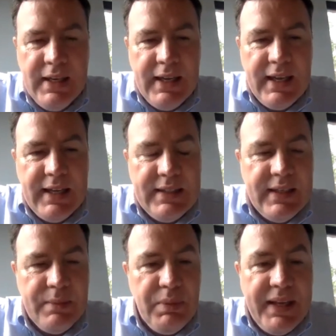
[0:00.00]
And
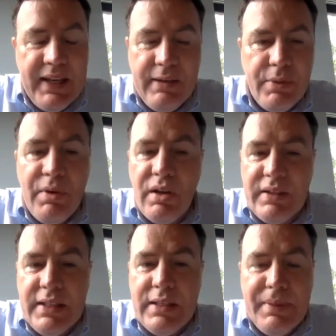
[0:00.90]
then we have them all
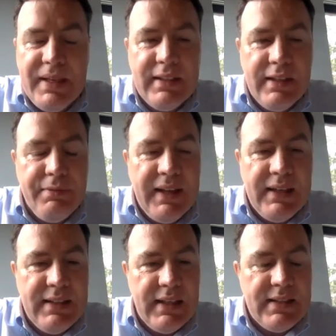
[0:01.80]
independently validate